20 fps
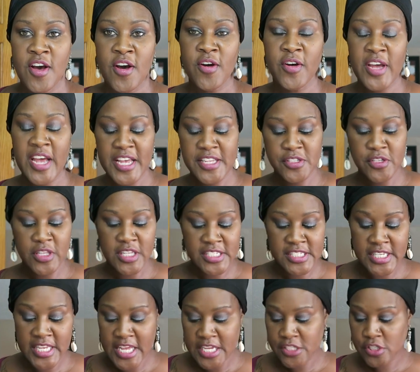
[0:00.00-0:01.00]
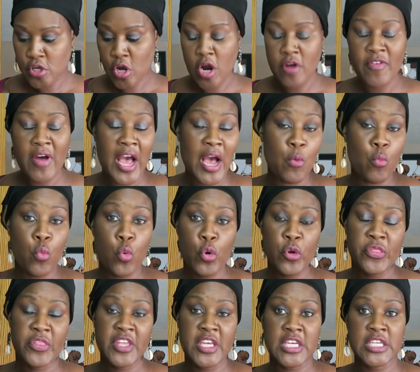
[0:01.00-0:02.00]
Okay, so this next scarf, I
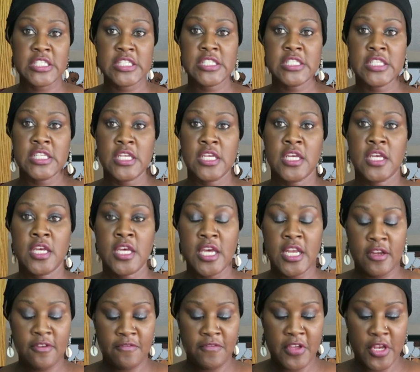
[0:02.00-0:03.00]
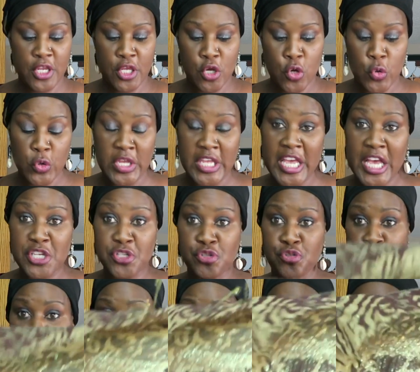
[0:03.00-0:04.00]
wore this in a video
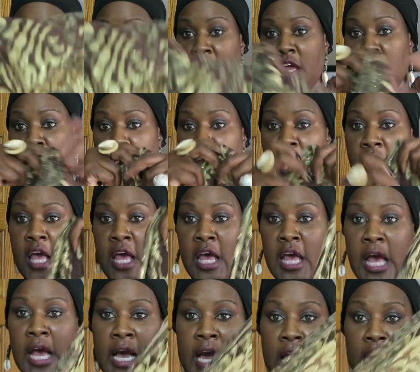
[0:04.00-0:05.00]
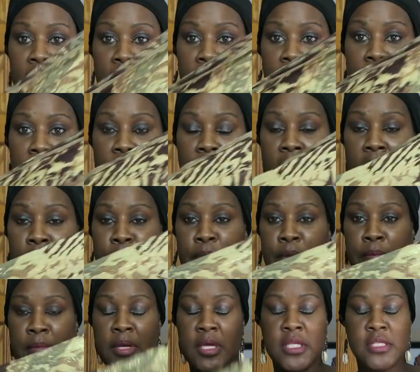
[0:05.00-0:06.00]
yesterday. I got a lot of
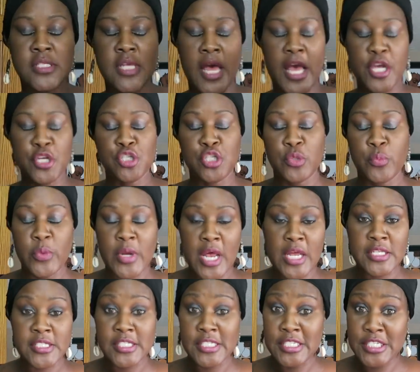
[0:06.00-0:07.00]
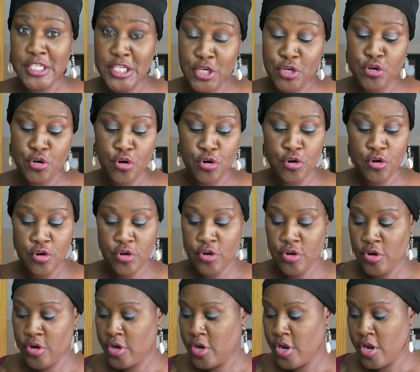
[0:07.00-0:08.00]
compliments. I actually went out to dinner
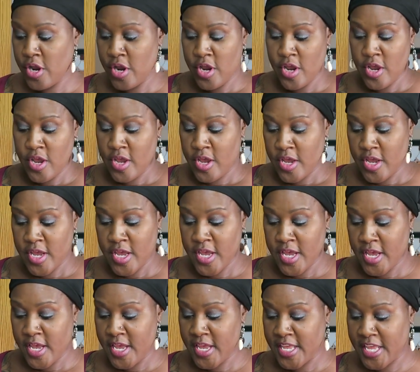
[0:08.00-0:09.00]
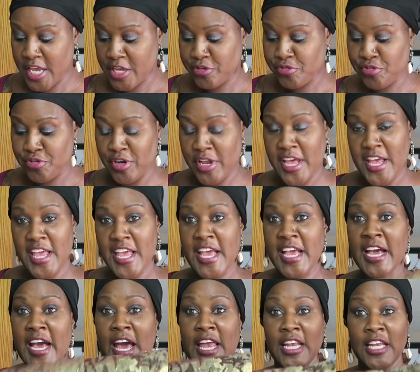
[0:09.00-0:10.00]
yesterday
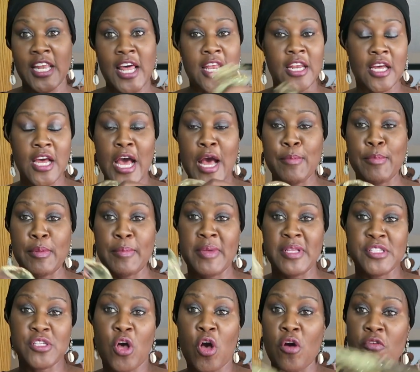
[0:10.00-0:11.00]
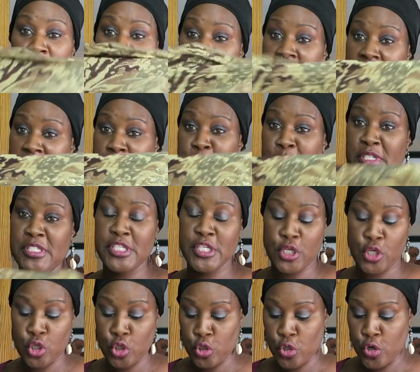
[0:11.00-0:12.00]
and got a lot of compliments off this
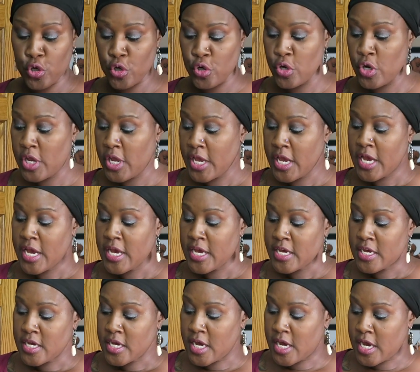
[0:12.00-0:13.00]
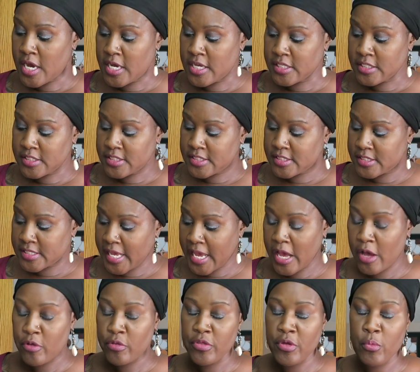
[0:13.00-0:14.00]
particular
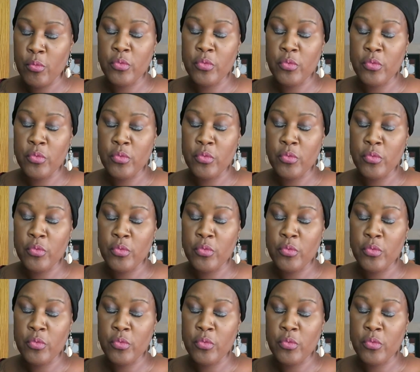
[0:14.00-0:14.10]
style,